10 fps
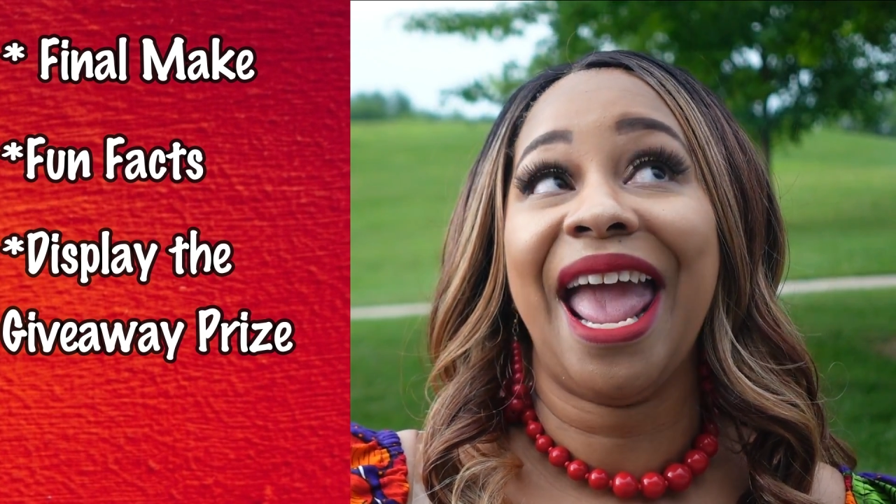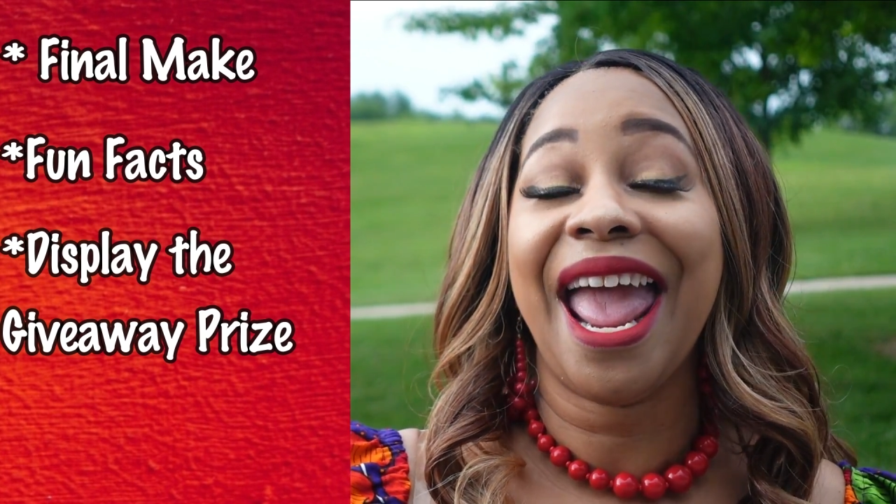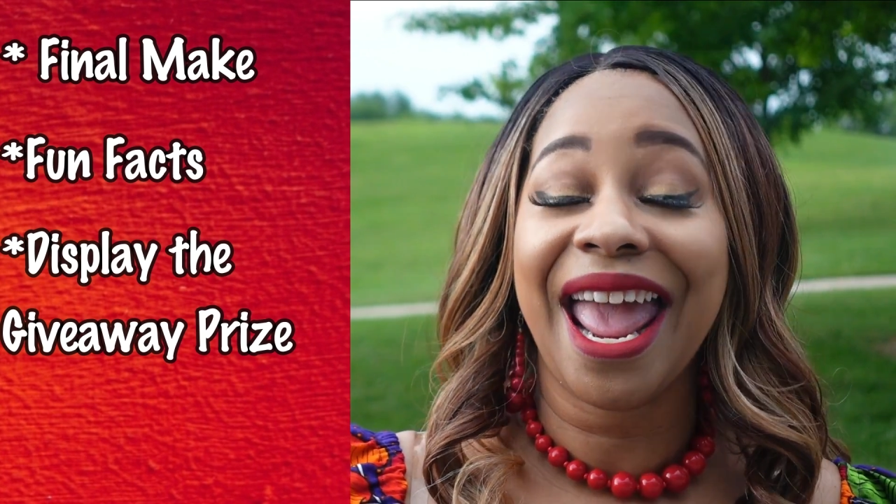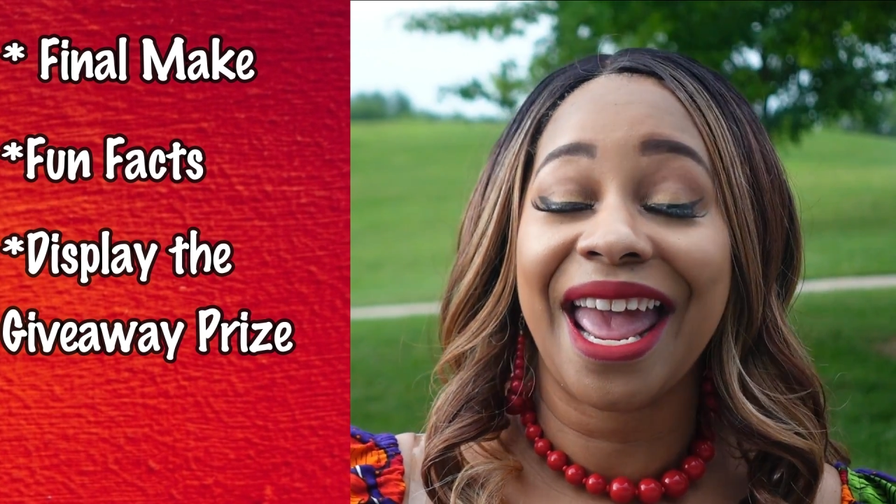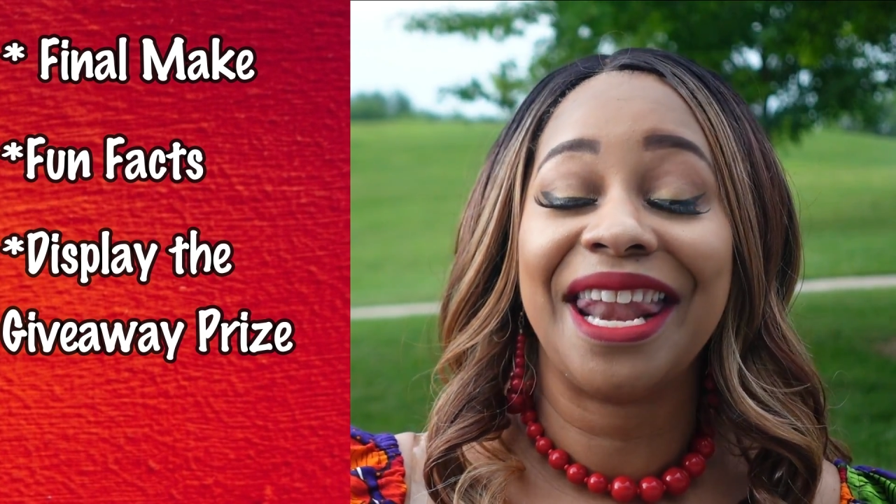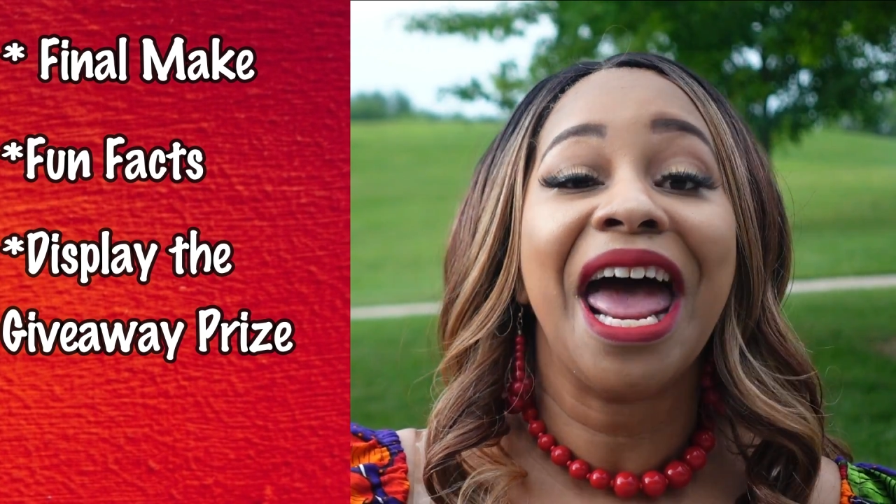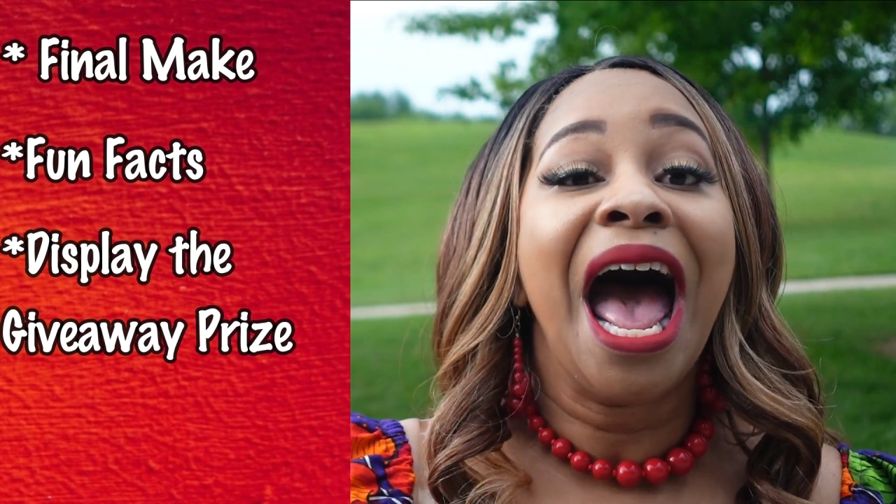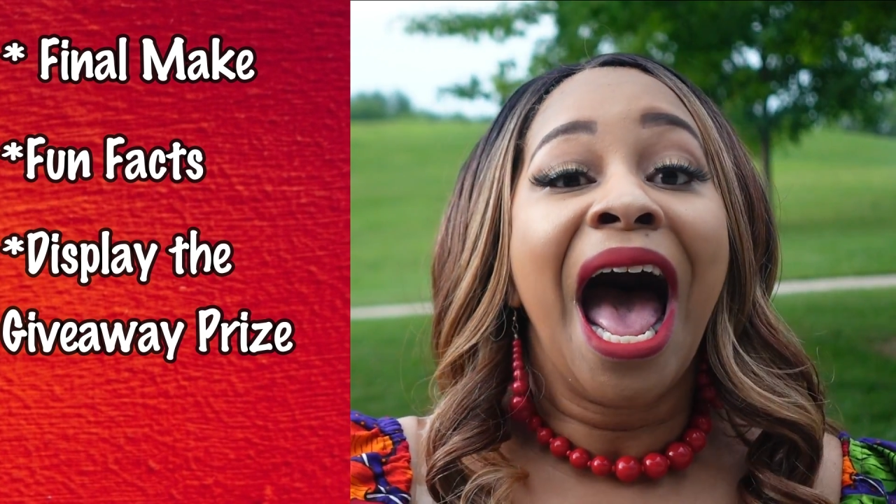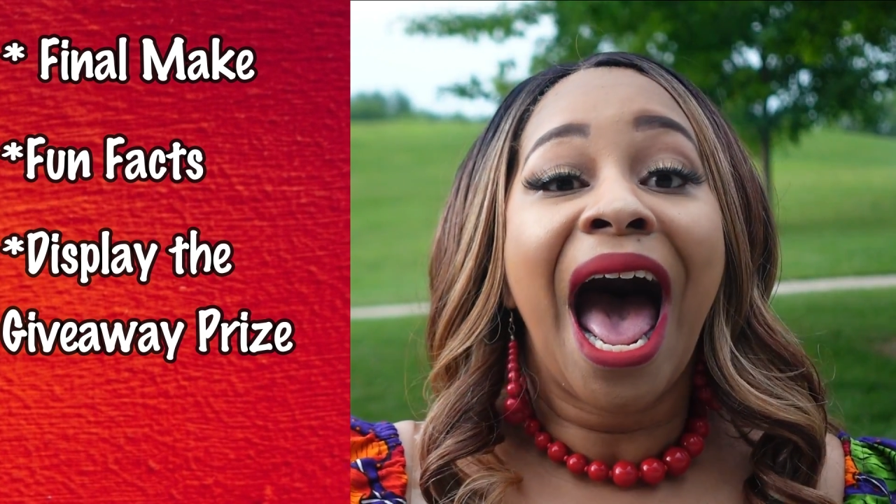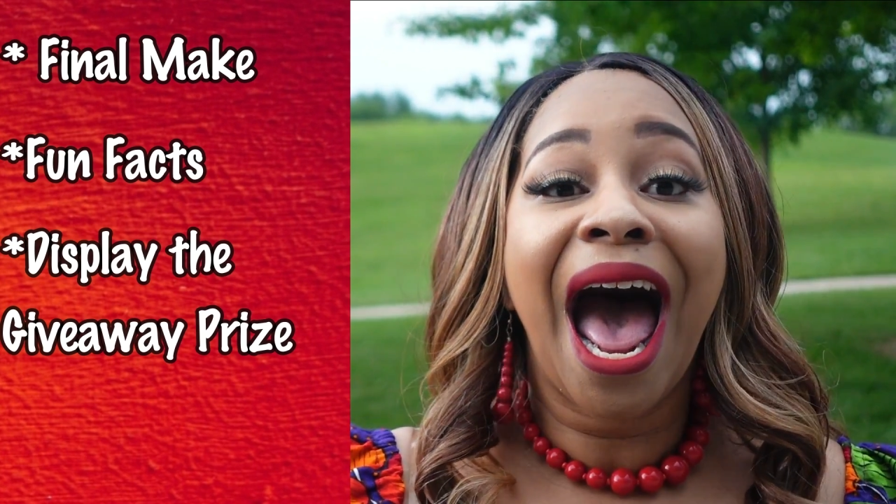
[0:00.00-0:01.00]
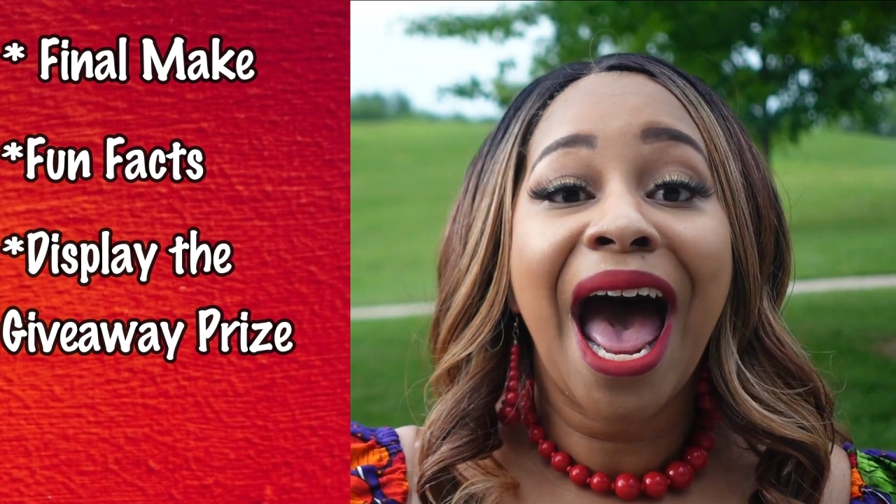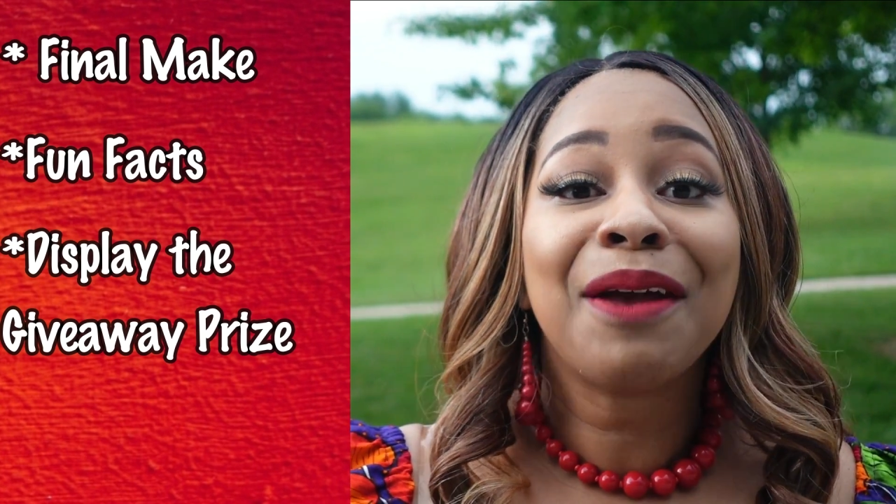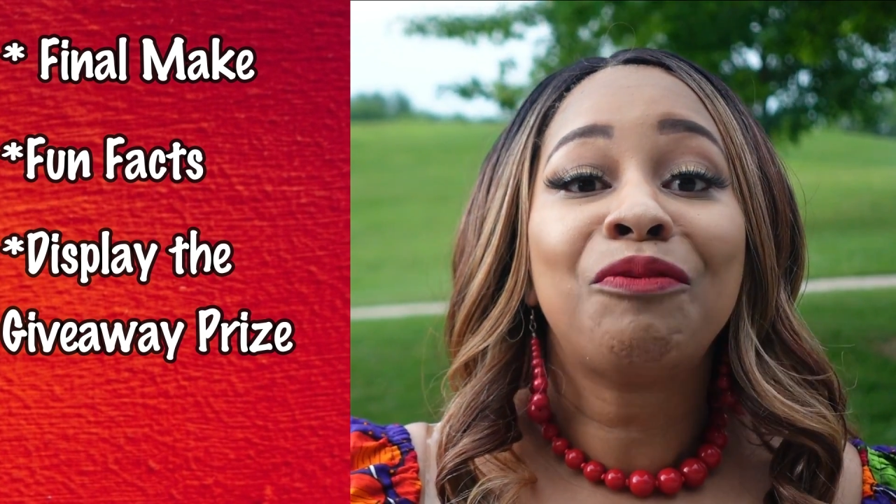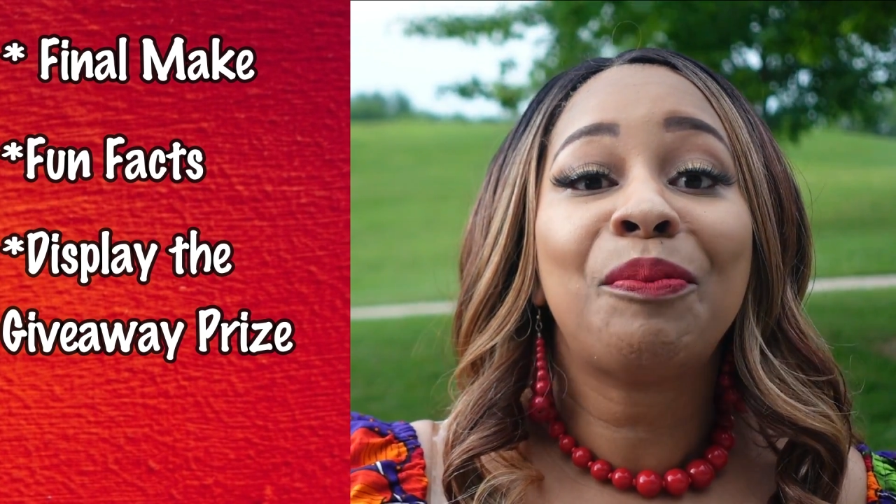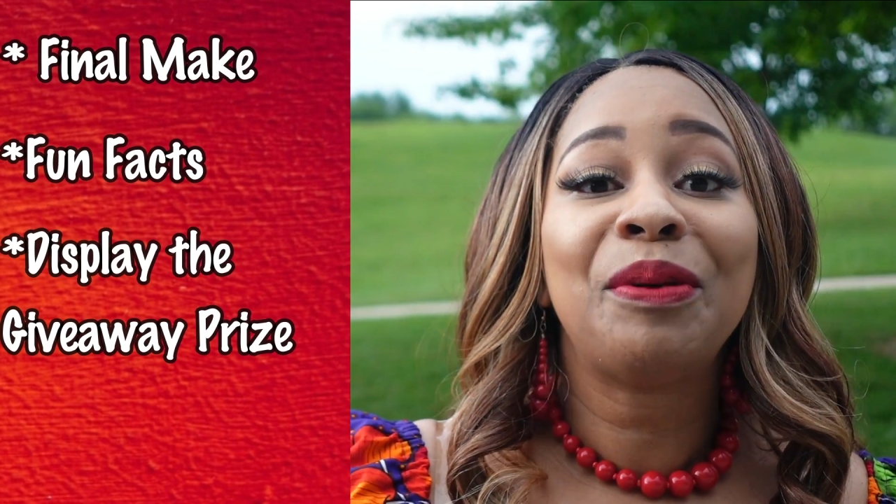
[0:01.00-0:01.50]
and I
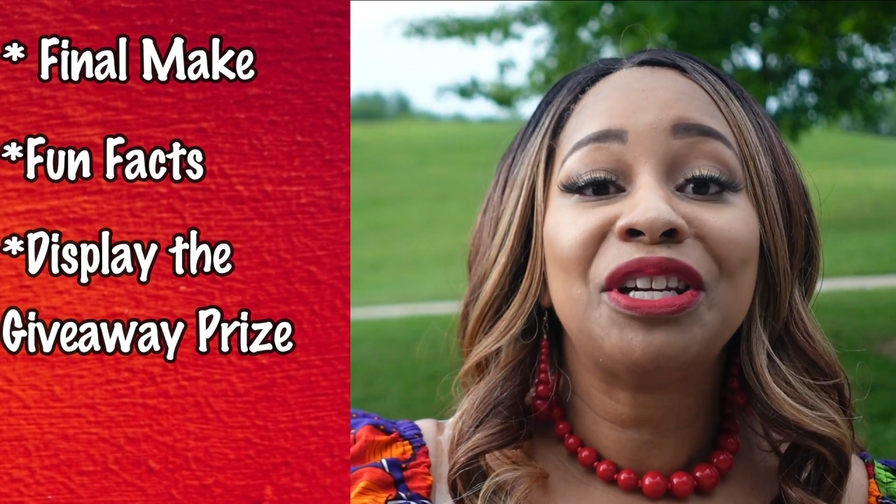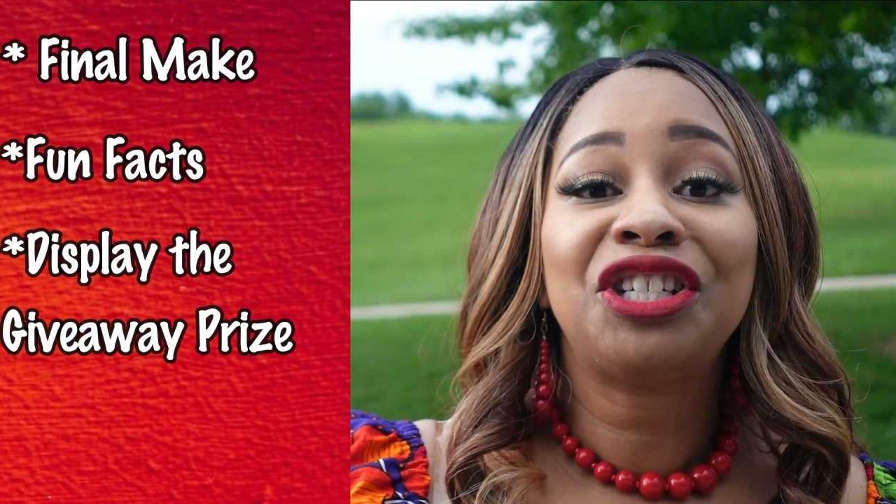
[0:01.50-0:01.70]
will be